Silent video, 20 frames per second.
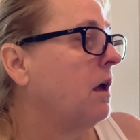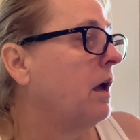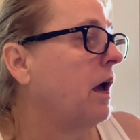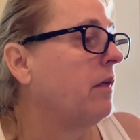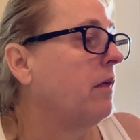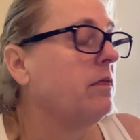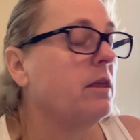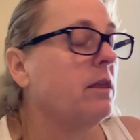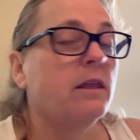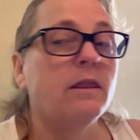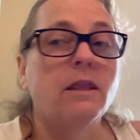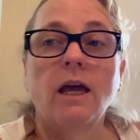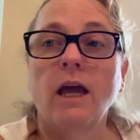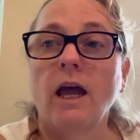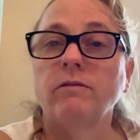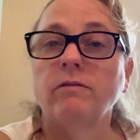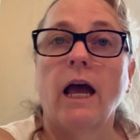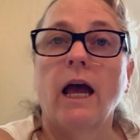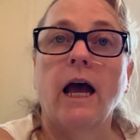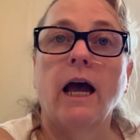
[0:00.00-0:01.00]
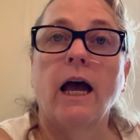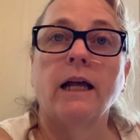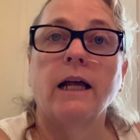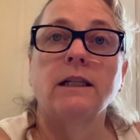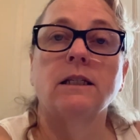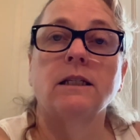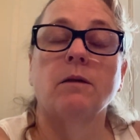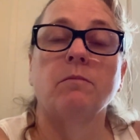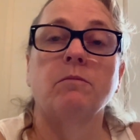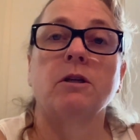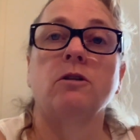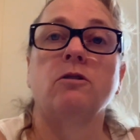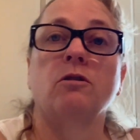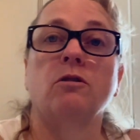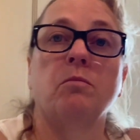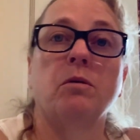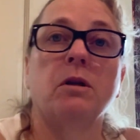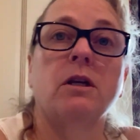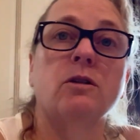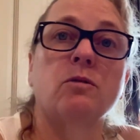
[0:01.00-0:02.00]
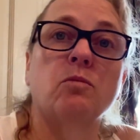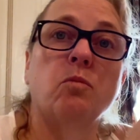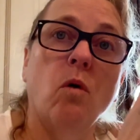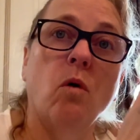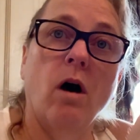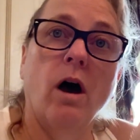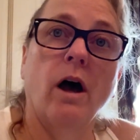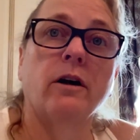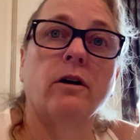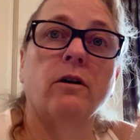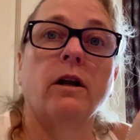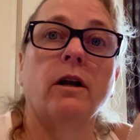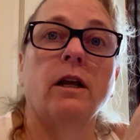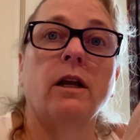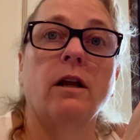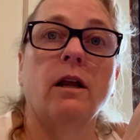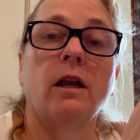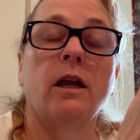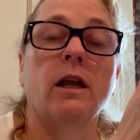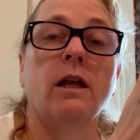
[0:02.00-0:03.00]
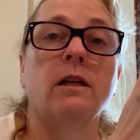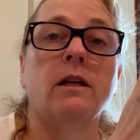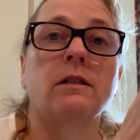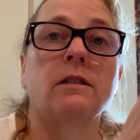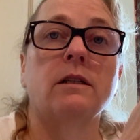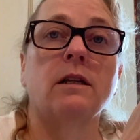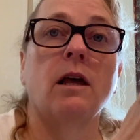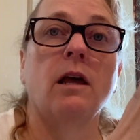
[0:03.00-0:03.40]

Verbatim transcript: and then they have to add something to it because water is a,